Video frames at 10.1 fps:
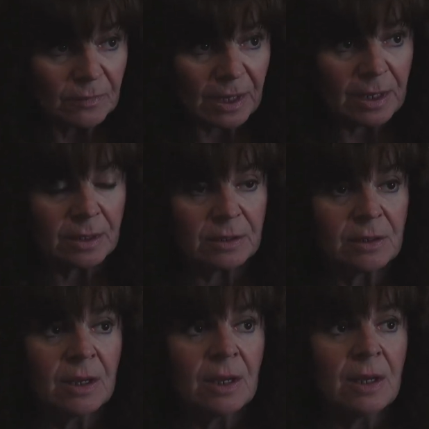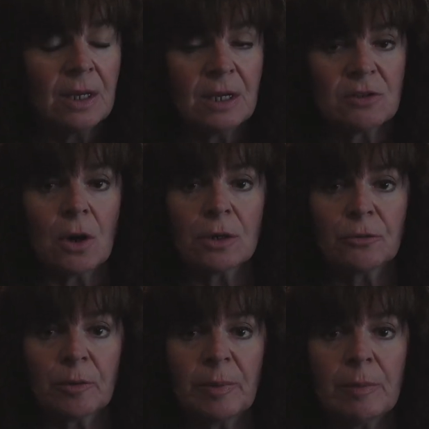And it's
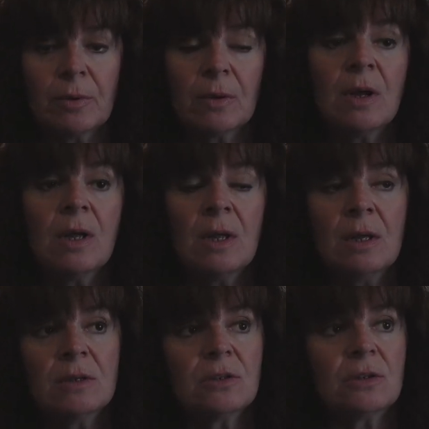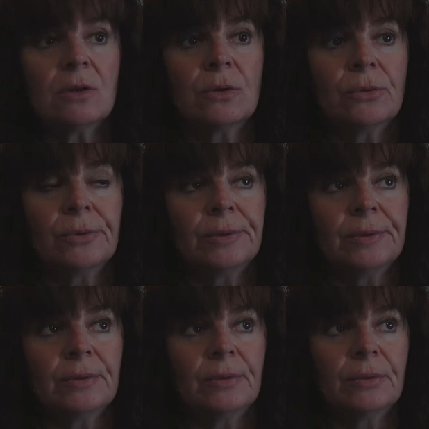hard for people. So
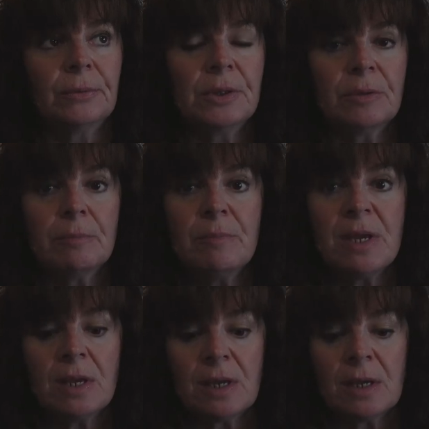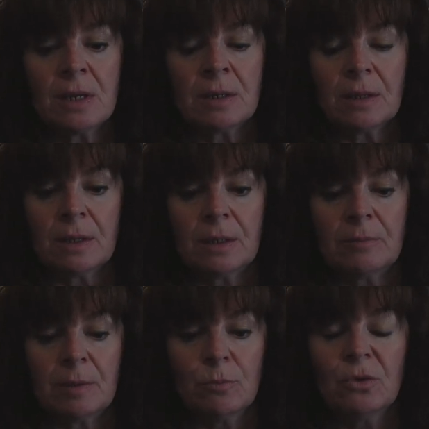with me
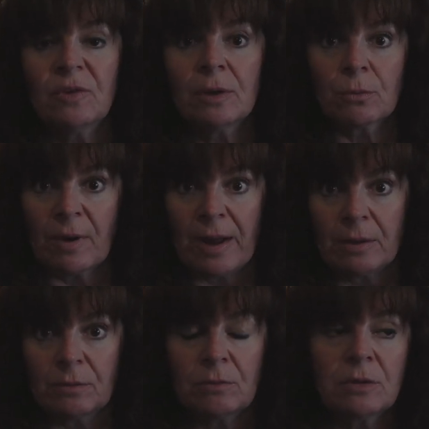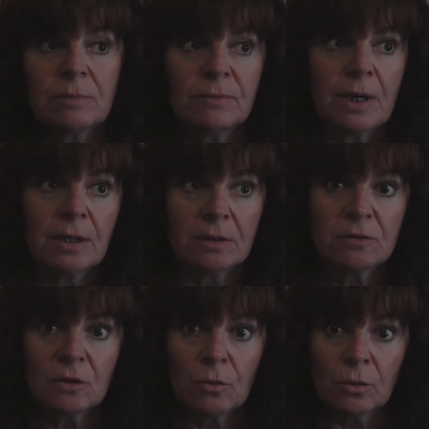moving around, I
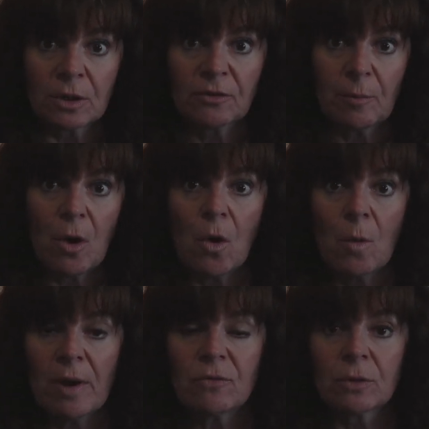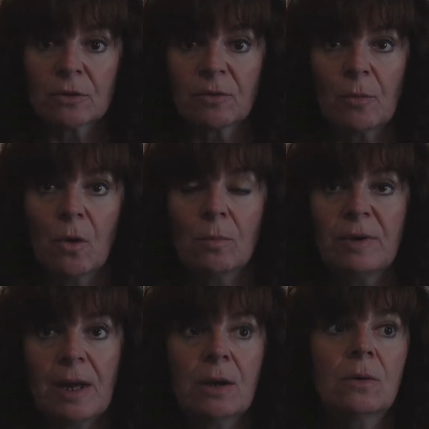also work from home. I've worked from
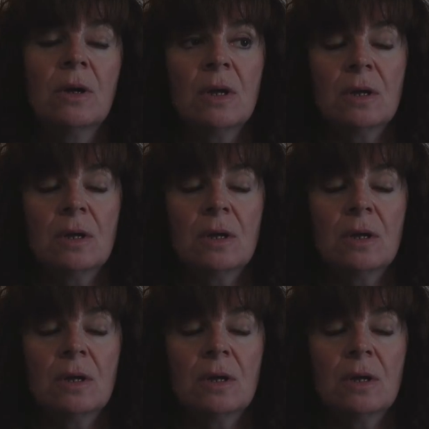home now